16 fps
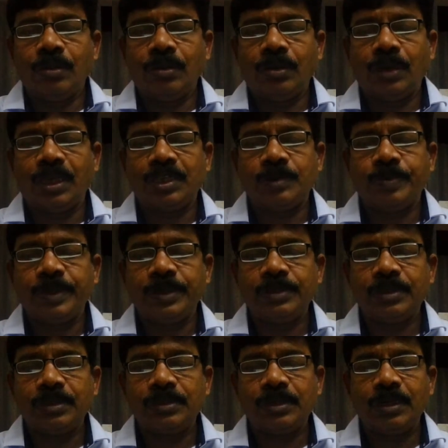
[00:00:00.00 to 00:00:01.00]

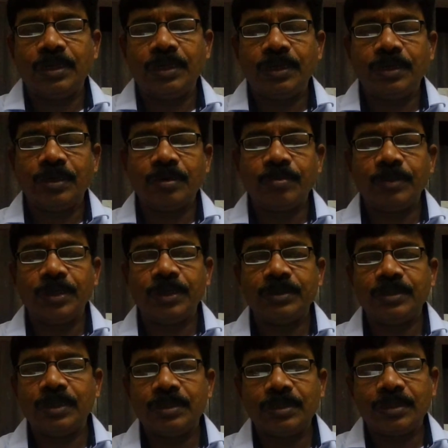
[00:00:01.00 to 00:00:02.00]
expenses and income
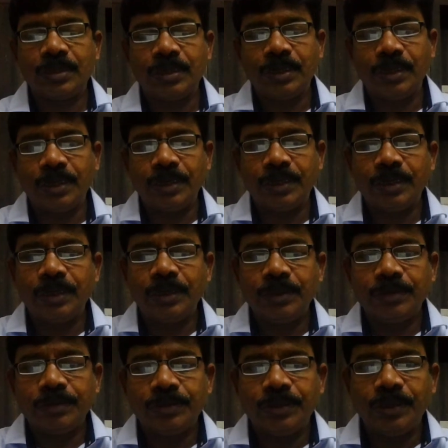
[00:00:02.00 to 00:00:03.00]
ledgers created.
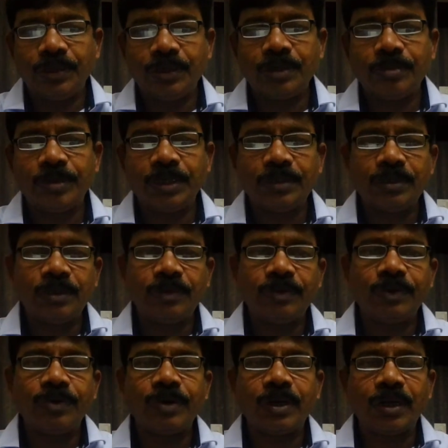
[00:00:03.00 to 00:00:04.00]
Income ledger we
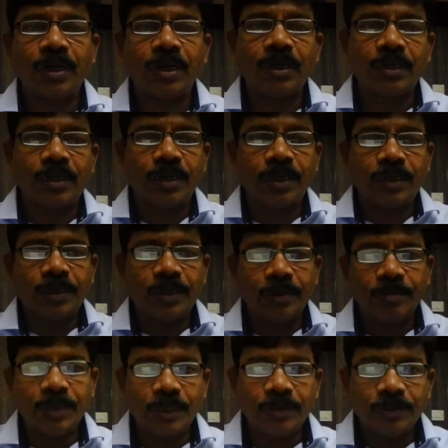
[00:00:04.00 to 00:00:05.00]
were not created,
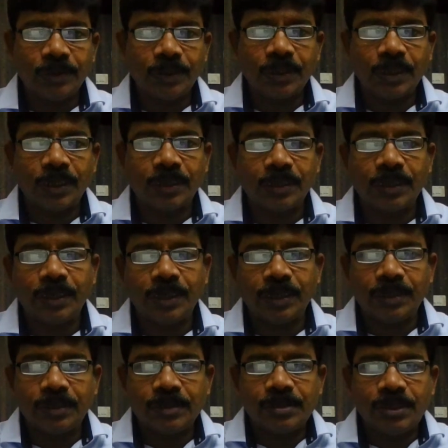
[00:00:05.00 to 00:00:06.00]
but we can create
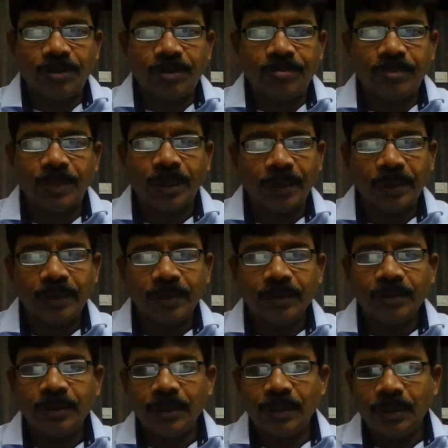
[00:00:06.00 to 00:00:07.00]
the same
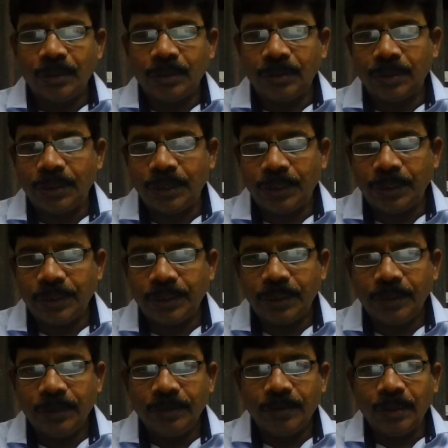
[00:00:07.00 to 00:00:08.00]

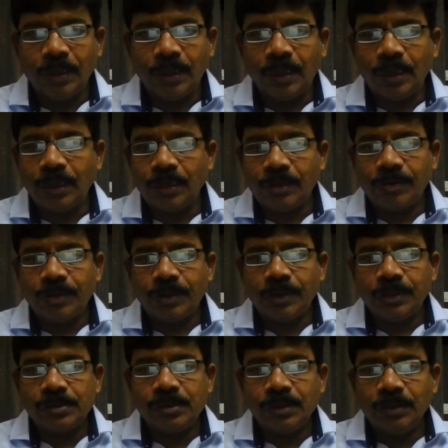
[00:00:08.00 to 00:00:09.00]
created. Another one
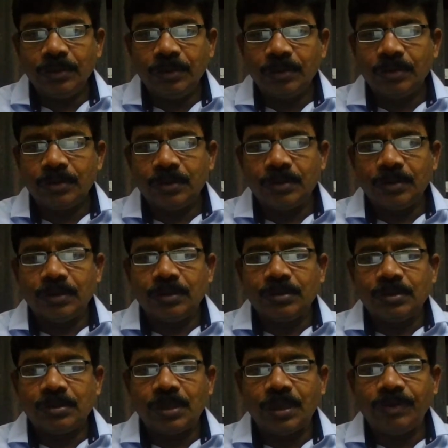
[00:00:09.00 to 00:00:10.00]
is a
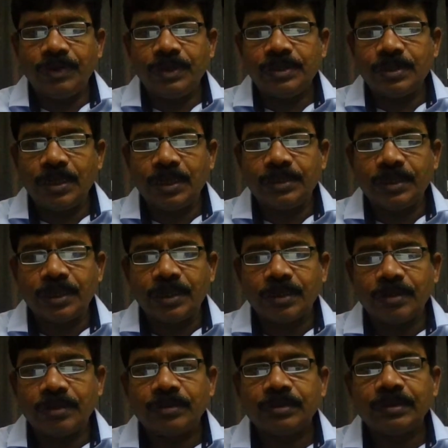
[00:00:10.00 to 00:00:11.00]
service ledger,
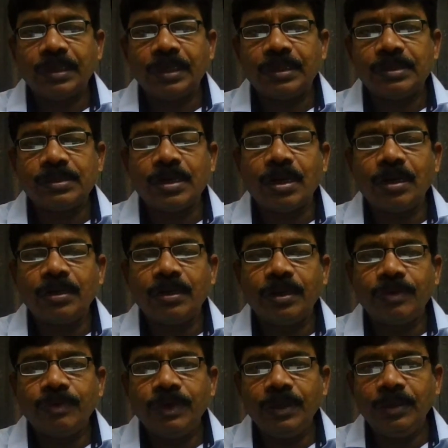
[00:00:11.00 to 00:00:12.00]
that is audit
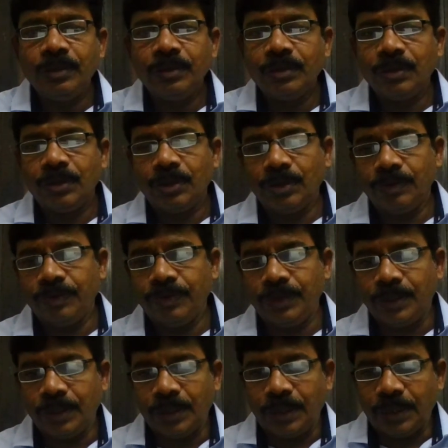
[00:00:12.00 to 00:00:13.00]
fee we
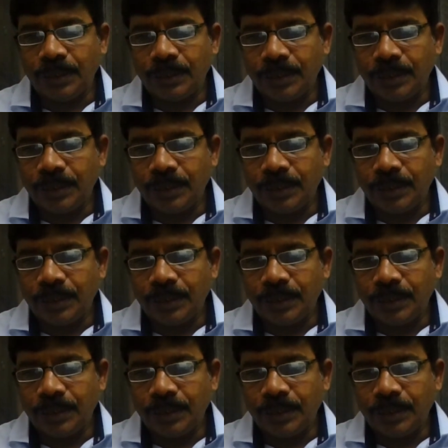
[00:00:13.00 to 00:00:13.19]
created.